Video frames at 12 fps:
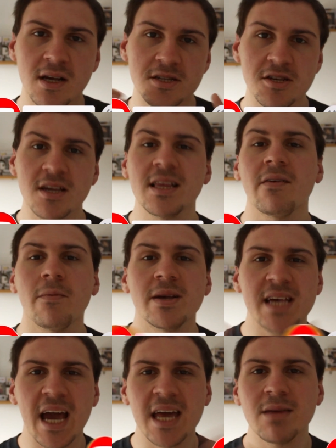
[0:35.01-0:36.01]
so you never
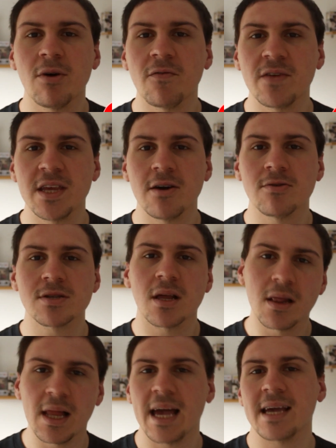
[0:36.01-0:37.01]
miss any more videos
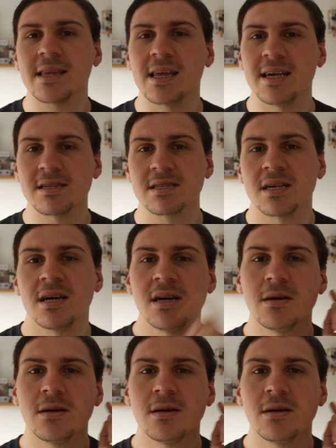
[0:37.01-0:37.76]
like this.